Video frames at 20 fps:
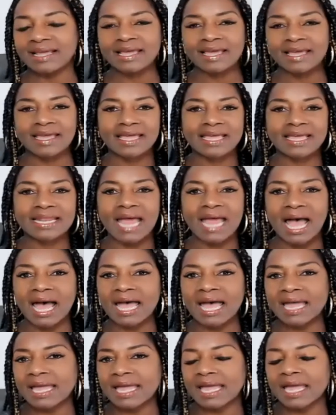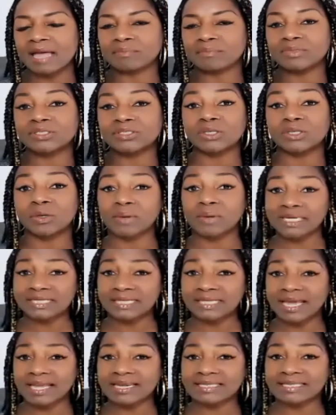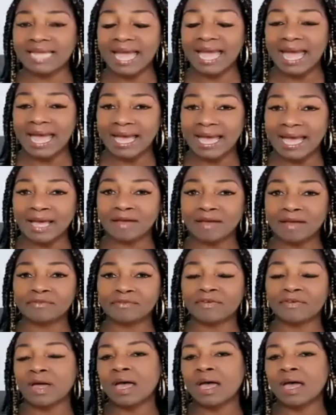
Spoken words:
and I am so excited to have